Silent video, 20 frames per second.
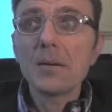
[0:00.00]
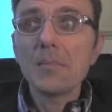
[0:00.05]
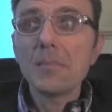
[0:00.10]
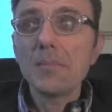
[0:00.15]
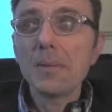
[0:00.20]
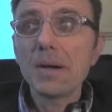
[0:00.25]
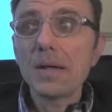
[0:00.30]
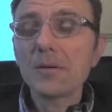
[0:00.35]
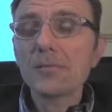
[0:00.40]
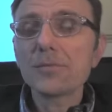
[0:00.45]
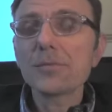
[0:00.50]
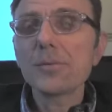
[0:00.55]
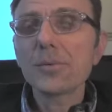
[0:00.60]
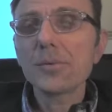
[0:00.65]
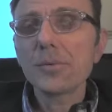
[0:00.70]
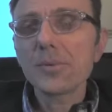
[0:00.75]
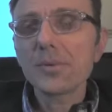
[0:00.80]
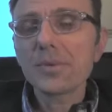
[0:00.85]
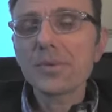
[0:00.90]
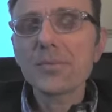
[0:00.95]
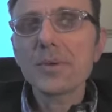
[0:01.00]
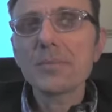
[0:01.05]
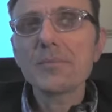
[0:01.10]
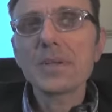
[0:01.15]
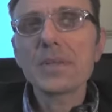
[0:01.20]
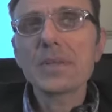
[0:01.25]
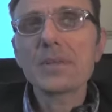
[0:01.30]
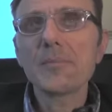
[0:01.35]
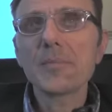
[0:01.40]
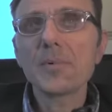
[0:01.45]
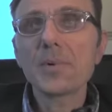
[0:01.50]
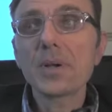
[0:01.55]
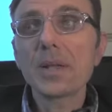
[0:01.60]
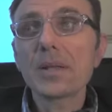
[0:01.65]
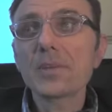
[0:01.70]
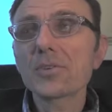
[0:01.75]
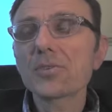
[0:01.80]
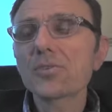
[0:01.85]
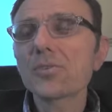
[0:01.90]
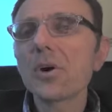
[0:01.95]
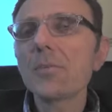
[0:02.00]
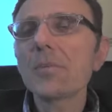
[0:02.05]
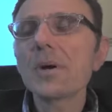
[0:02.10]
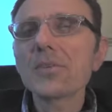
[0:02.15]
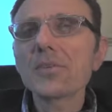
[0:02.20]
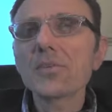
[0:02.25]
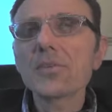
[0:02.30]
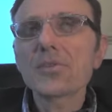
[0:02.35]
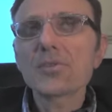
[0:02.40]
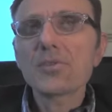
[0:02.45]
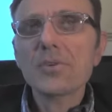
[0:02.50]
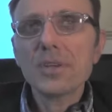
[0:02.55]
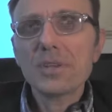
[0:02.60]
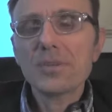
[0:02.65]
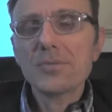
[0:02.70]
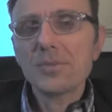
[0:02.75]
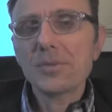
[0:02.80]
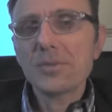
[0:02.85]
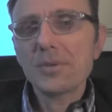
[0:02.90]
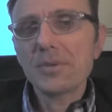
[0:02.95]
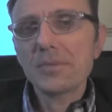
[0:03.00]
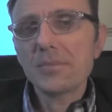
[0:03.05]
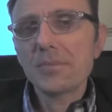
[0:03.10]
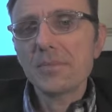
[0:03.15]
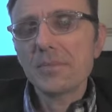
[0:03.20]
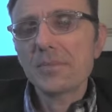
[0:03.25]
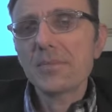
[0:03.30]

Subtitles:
But of course, when we look at trauma and stressful